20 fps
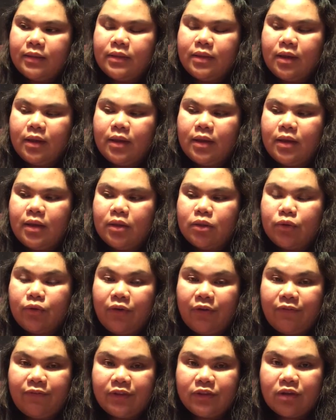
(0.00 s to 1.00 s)
the
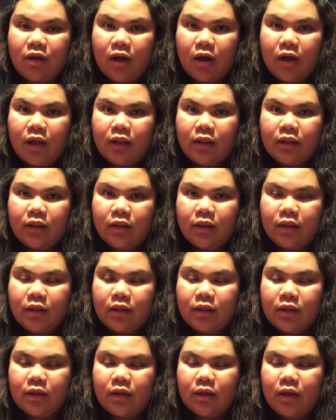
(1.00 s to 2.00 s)
Louis Vuitton
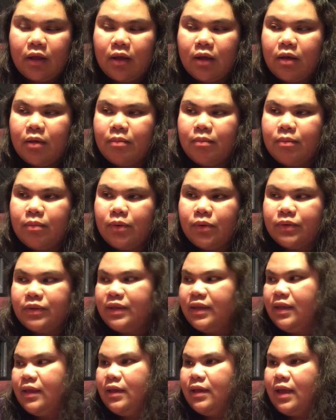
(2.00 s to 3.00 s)

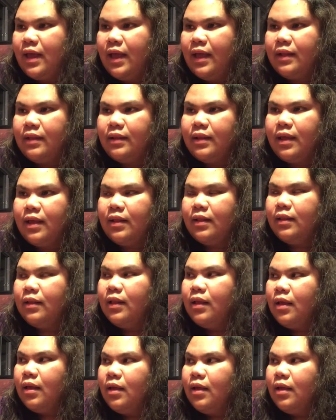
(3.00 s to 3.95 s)
boutique and then